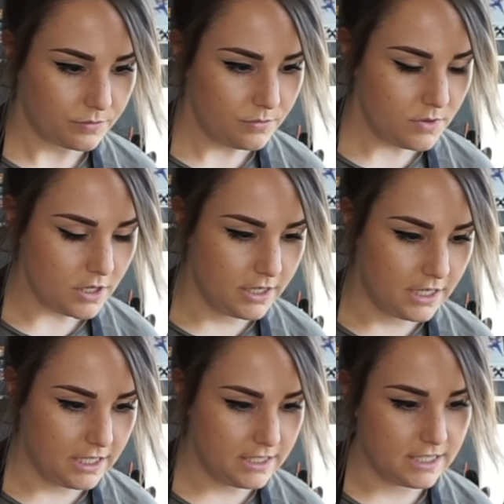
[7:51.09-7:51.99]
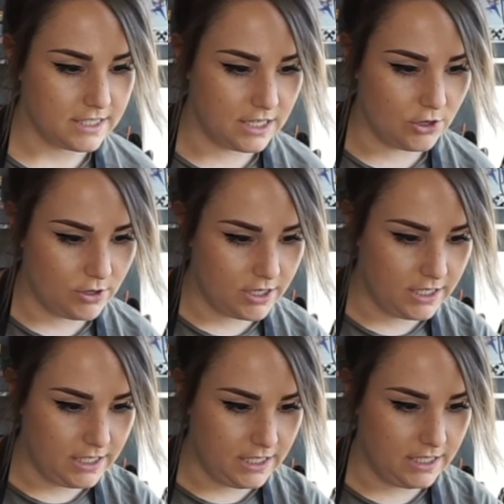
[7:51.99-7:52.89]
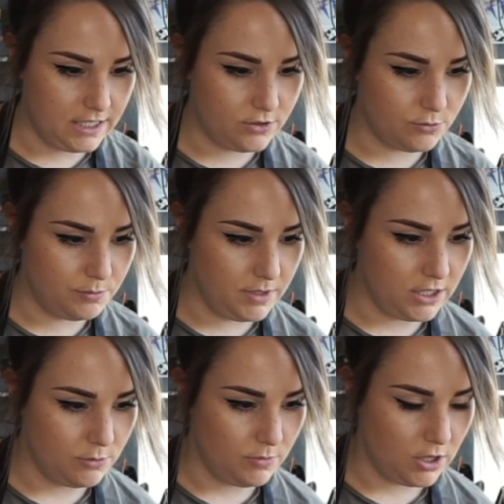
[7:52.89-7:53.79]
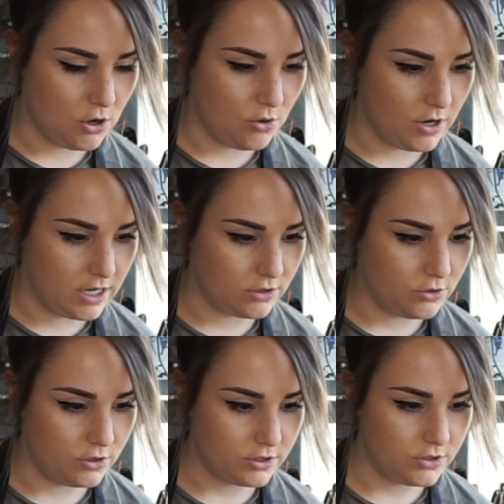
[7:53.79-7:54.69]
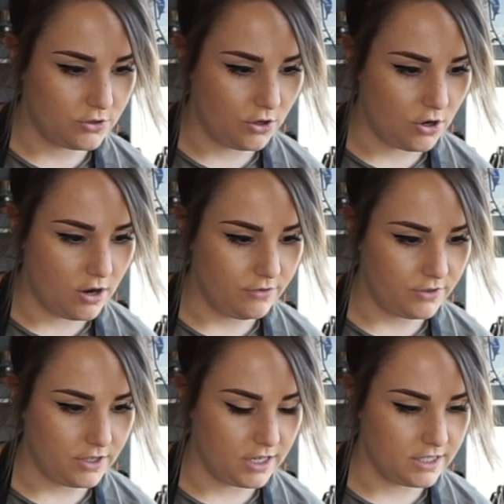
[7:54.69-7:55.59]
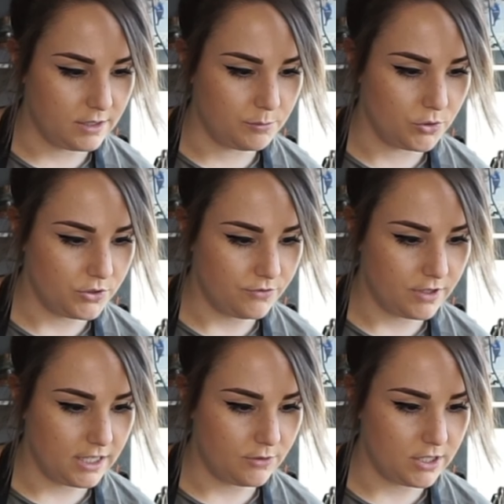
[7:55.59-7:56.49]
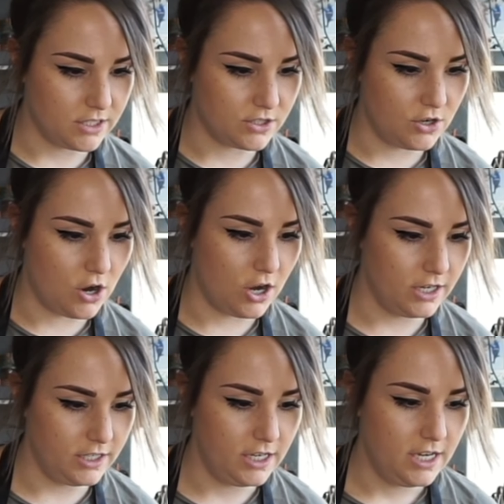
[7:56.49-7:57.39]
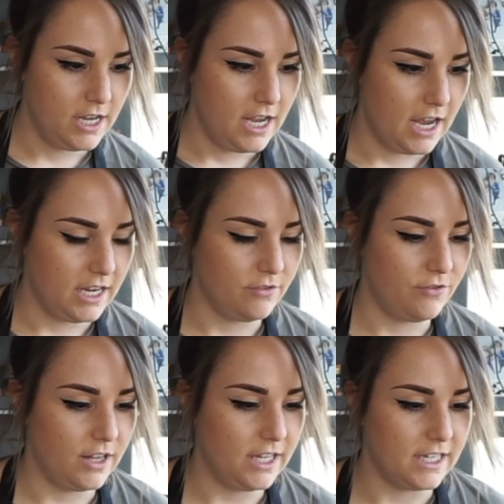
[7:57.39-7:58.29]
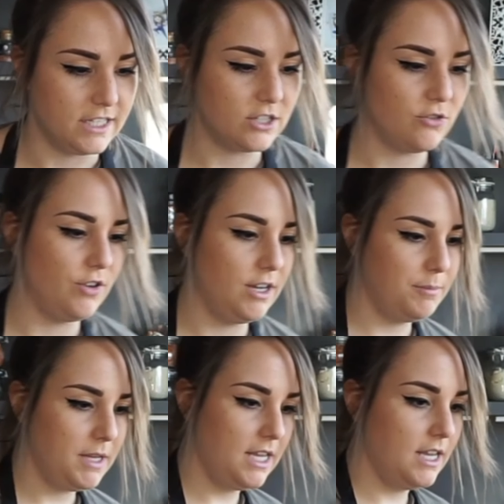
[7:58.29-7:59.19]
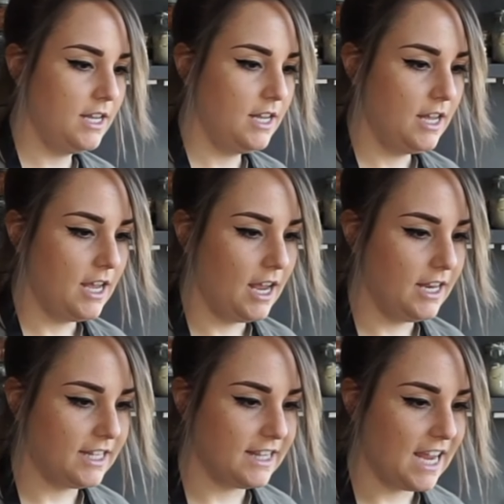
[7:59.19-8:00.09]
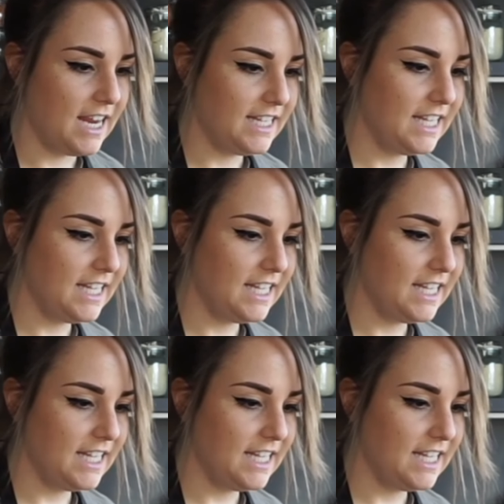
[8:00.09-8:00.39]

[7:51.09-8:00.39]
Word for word: And then it says lower the heat to medium low and cook stir often until most of the liquid is gone and the filling is creamy and lightly